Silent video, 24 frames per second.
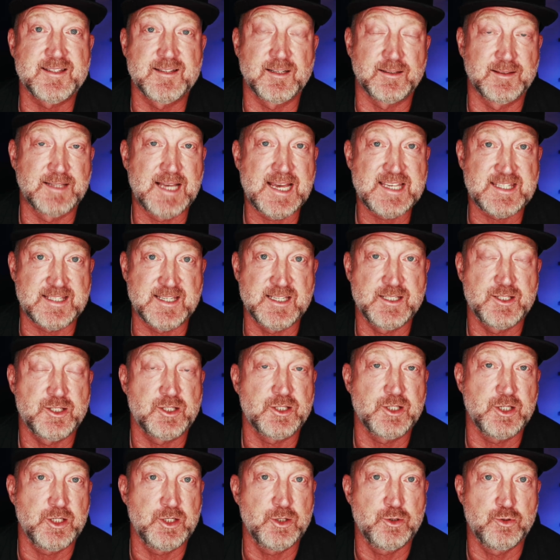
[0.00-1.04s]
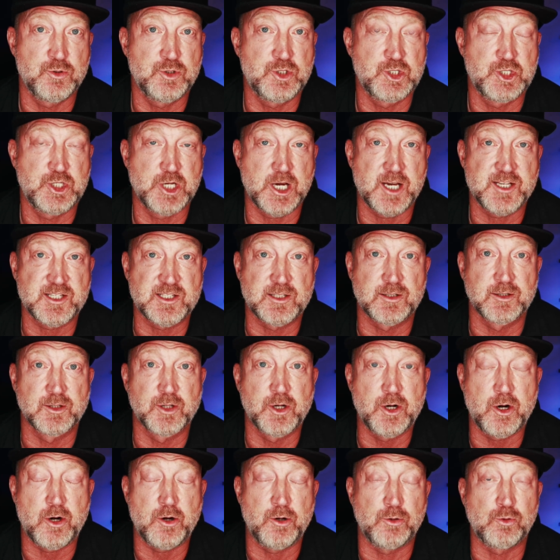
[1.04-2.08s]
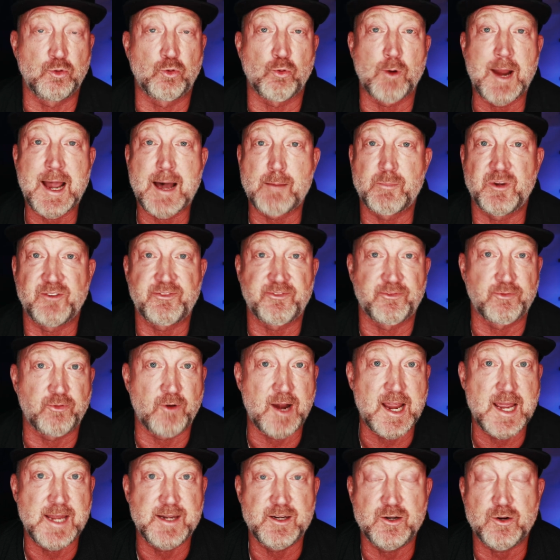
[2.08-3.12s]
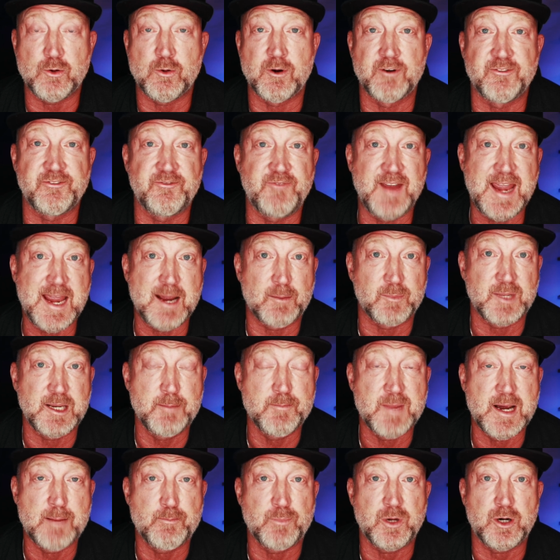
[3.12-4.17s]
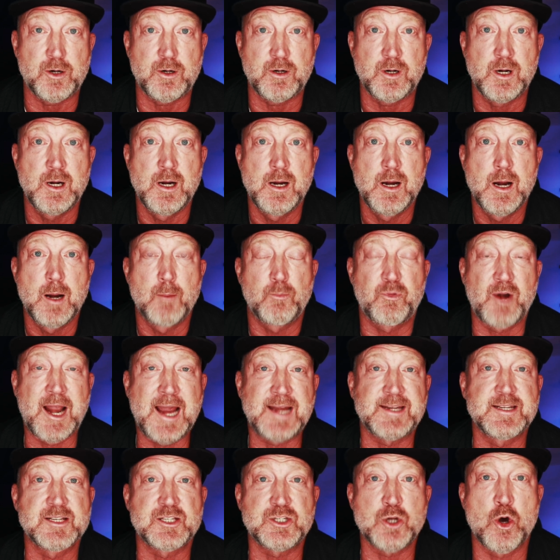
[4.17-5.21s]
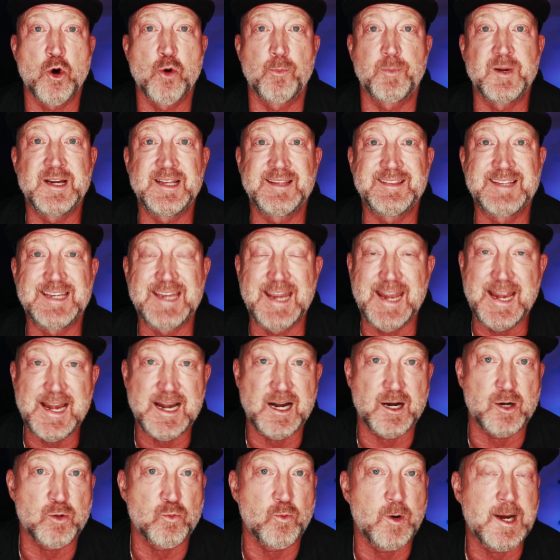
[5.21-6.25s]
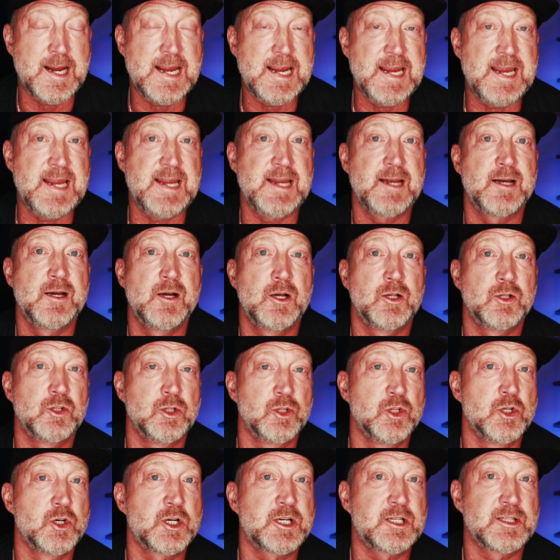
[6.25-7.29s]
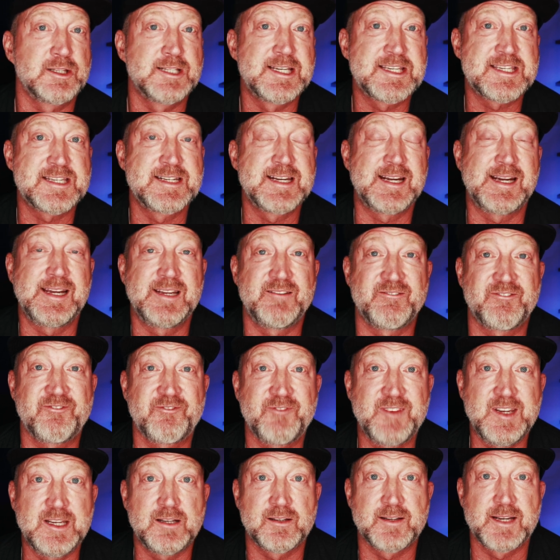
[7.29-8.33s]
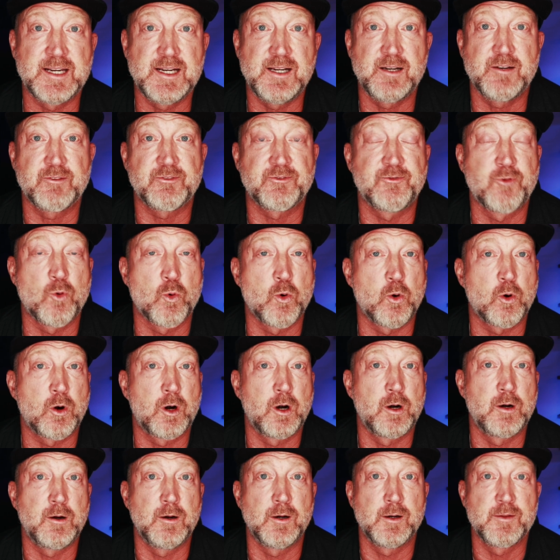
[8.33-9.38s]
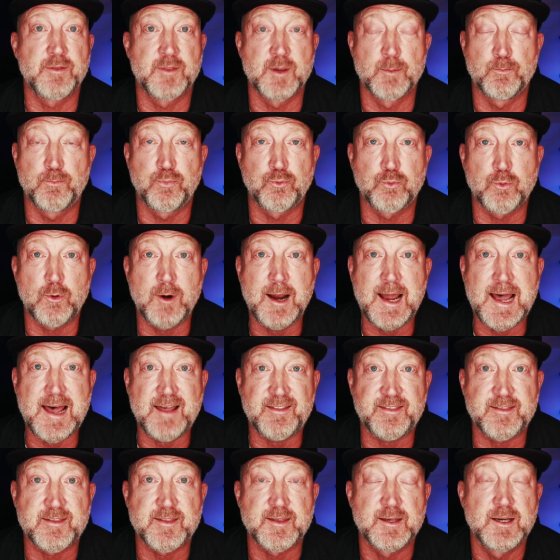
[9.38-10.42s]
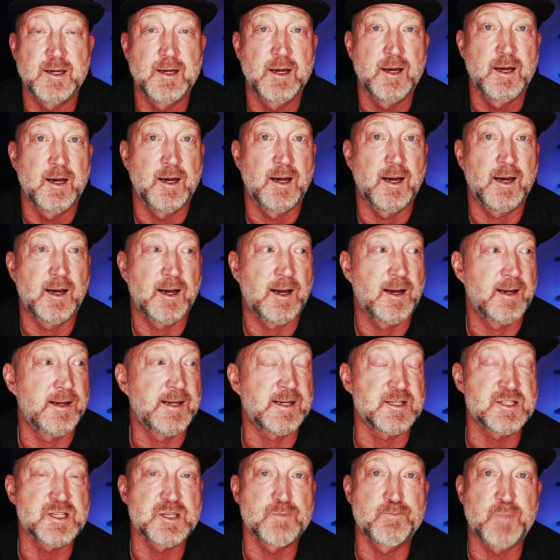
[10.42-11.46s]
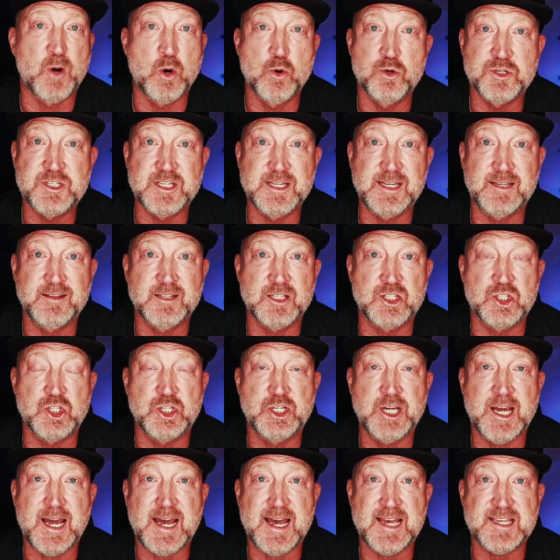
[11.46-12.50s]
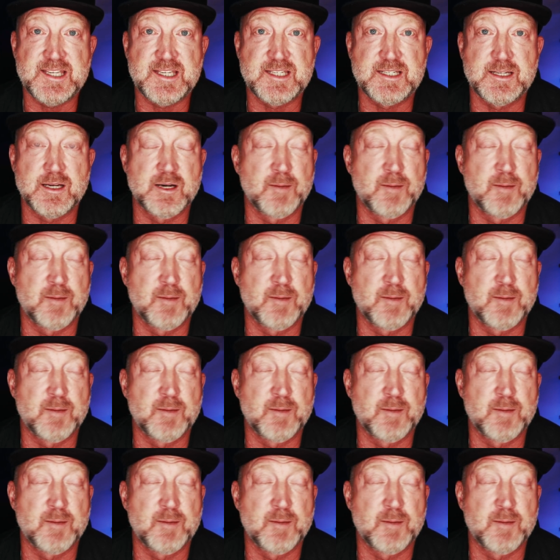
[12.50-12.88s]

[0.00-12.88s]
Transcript: the lessons you just learned. Grab a friend or family member, practice opening the airway, look, listening, and feeling for the breath, uh, exposing the chest,